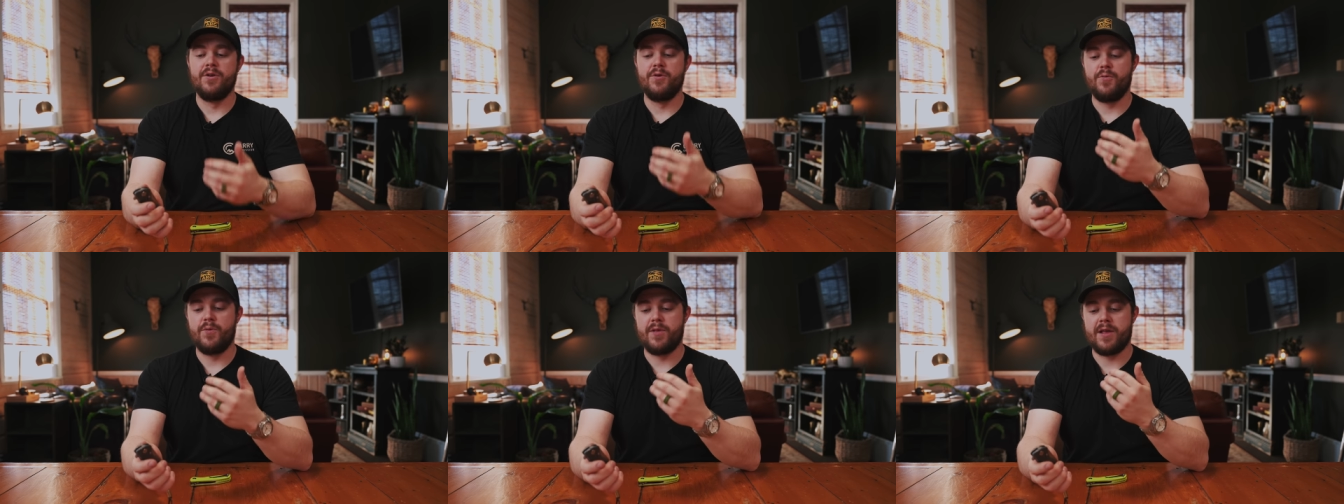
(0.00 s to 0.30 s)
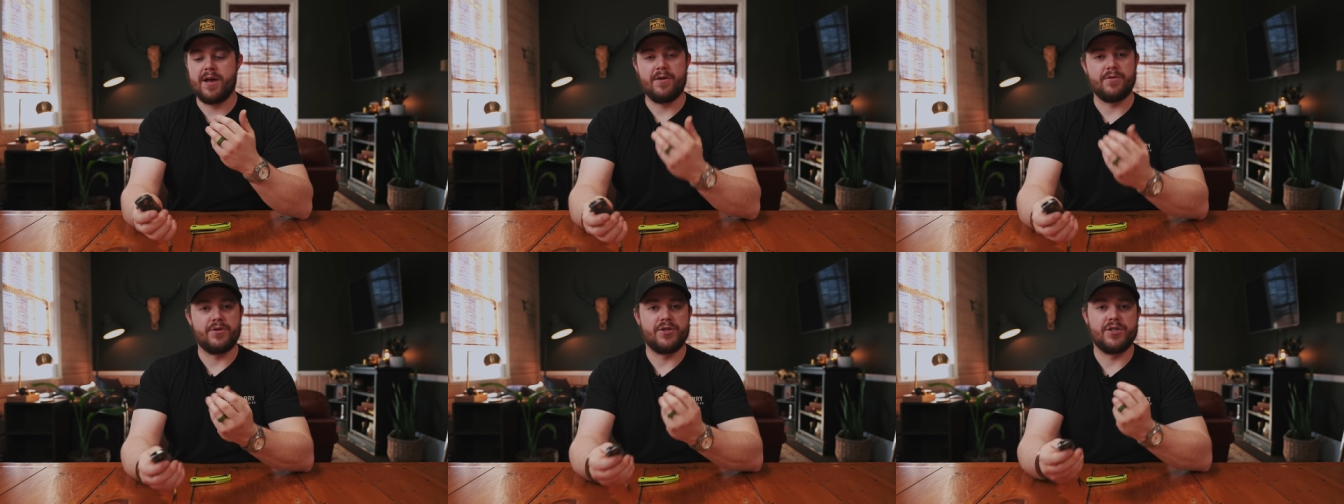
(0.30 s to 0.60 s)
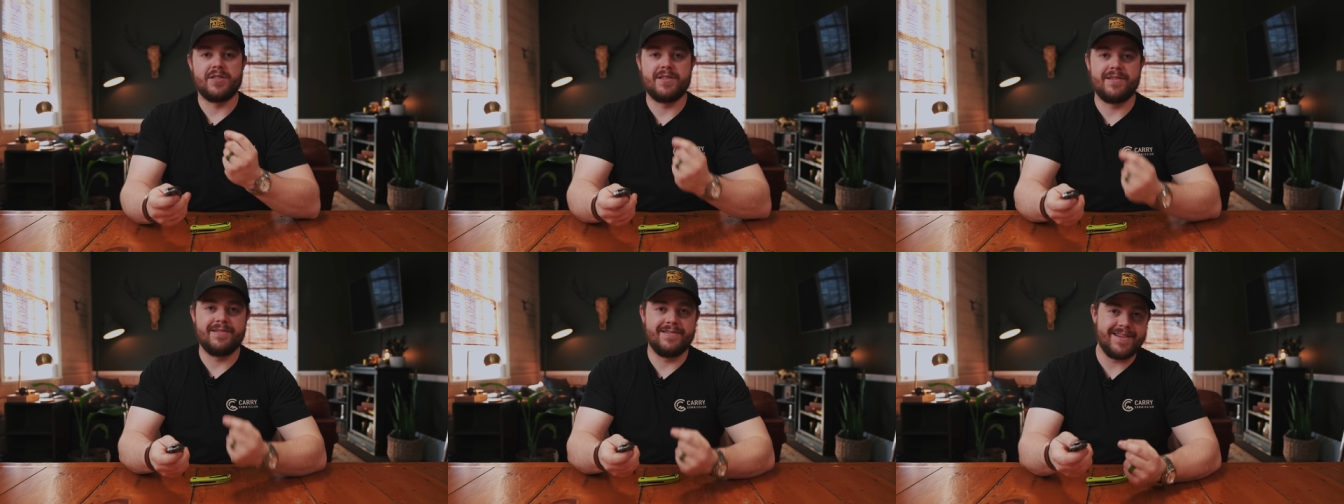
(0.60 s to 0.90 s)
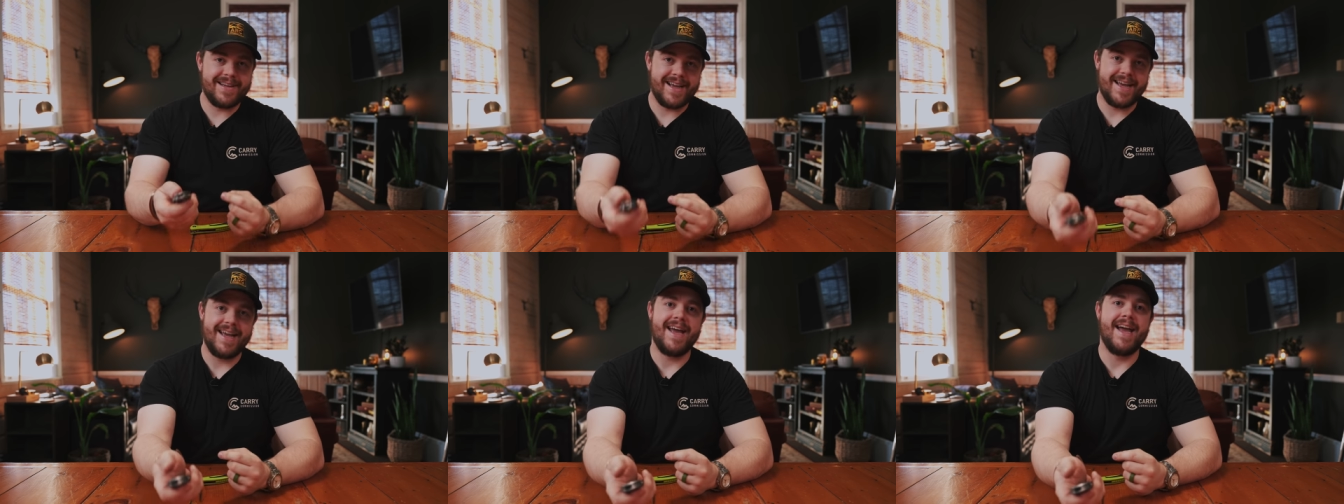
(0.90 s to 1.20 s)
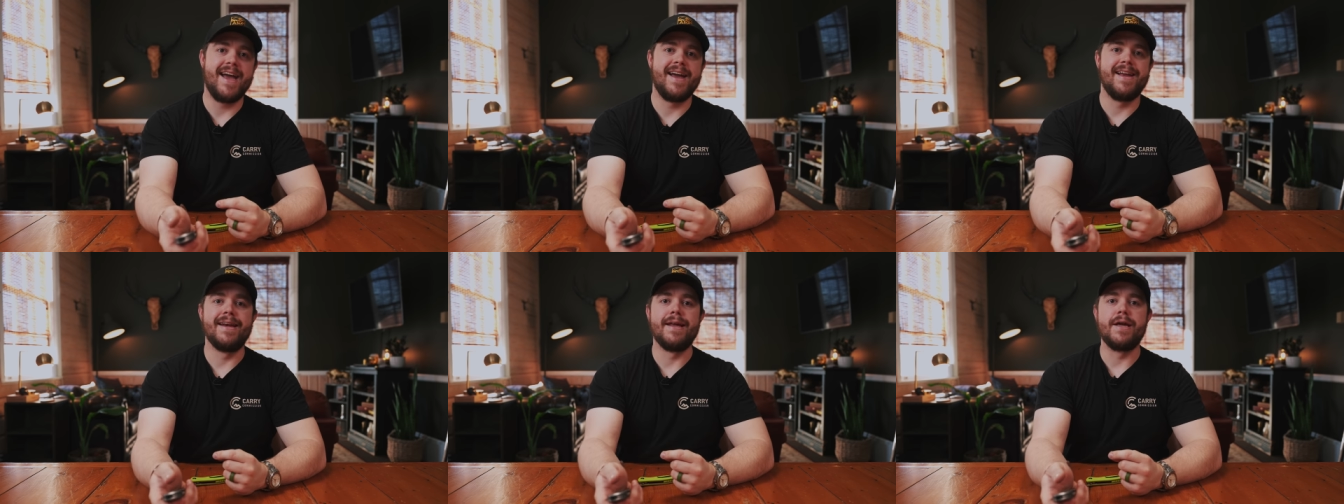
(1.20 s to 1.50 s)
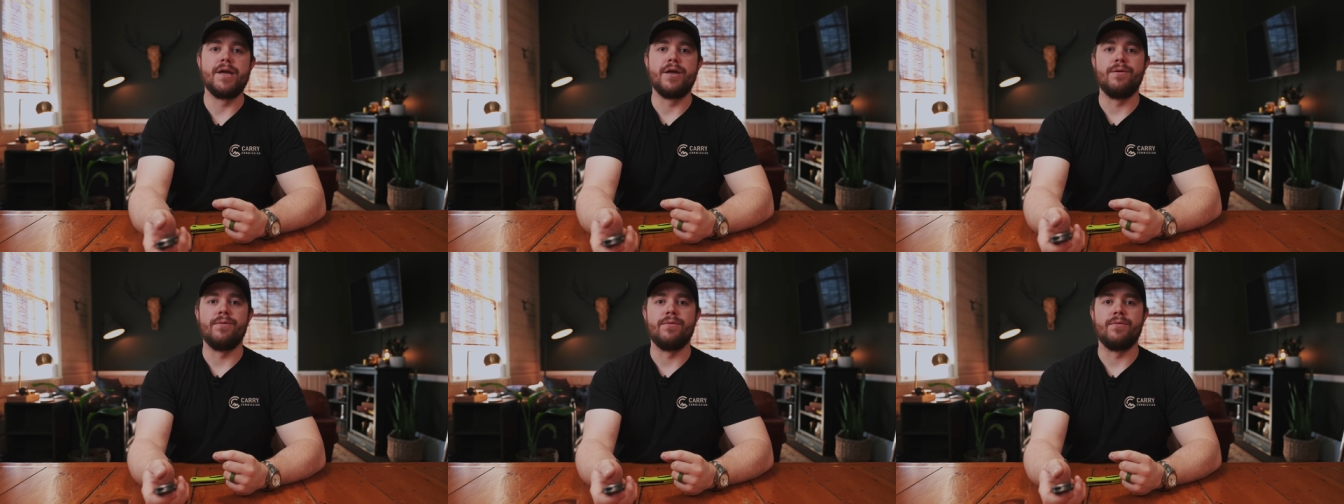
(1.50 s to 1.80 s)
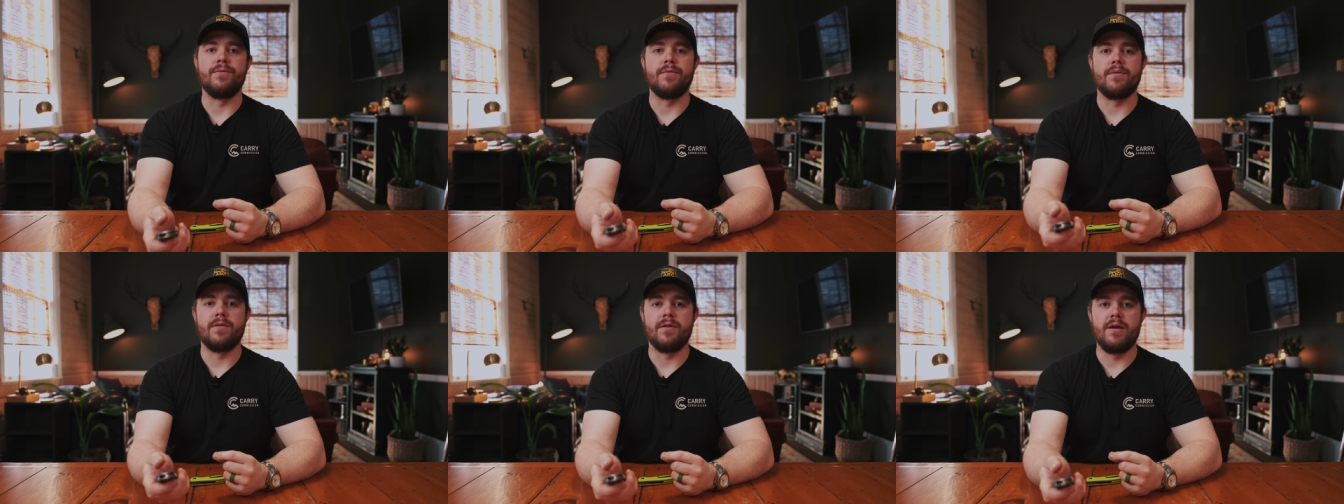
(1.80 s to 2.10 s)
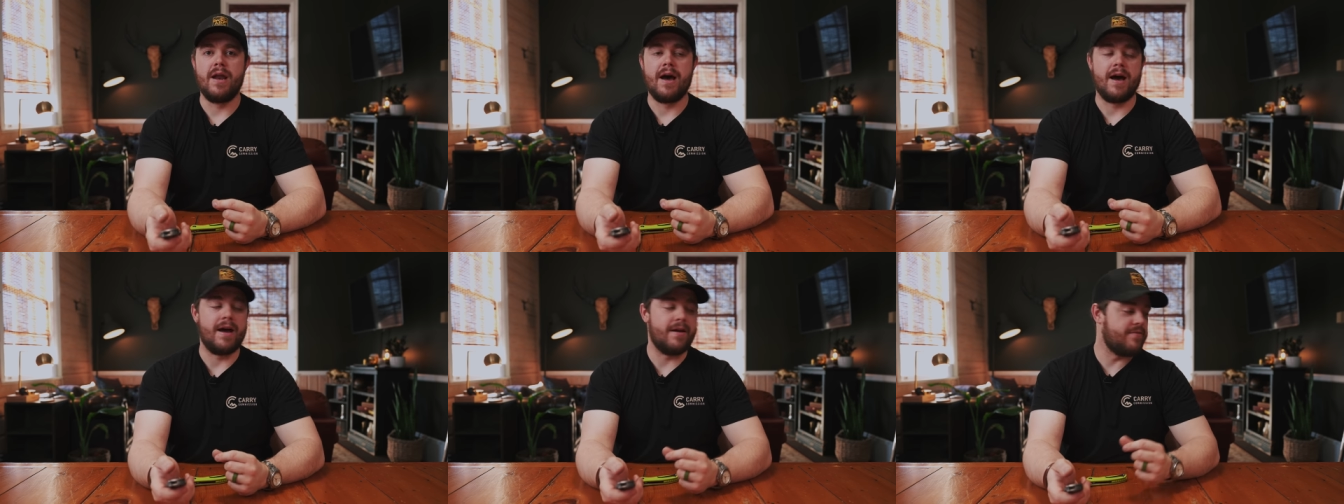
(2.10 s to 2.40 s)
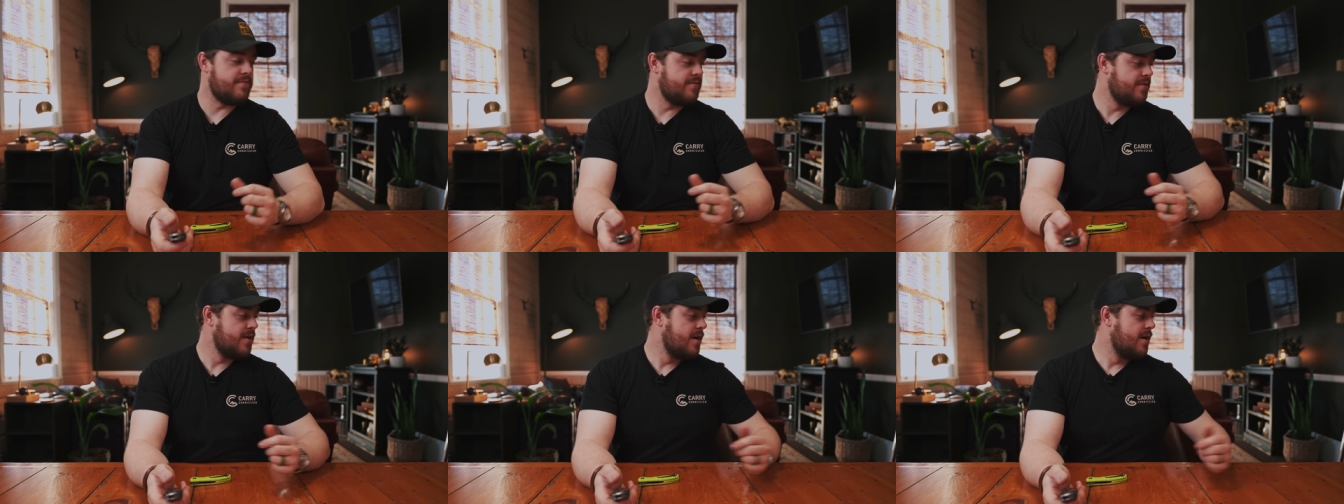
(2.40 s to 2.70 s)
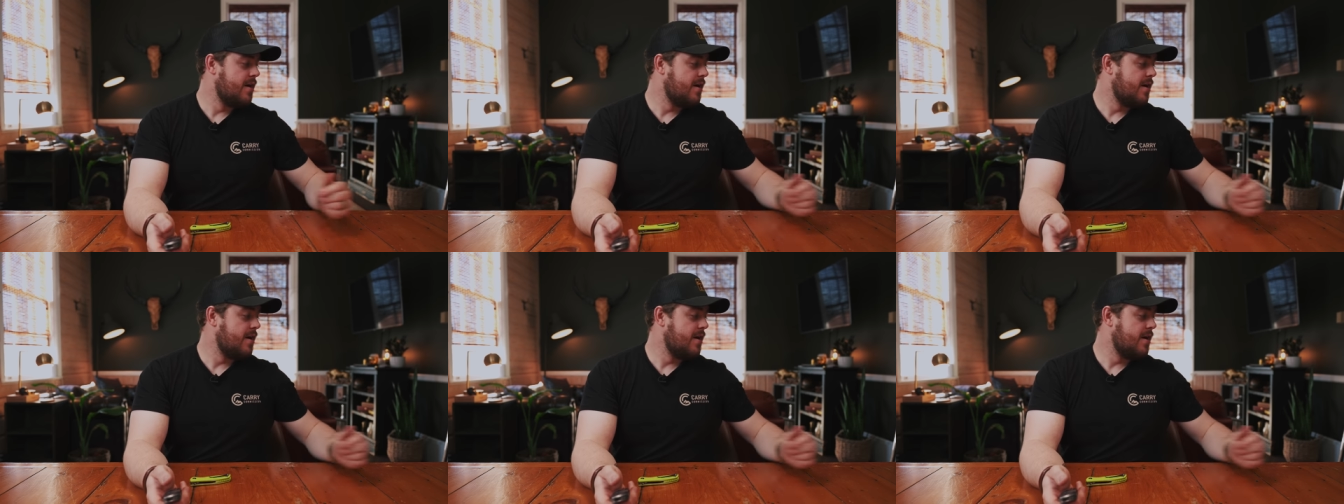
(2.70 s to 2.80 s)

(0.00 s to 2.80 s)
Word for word: without just handing you the knife.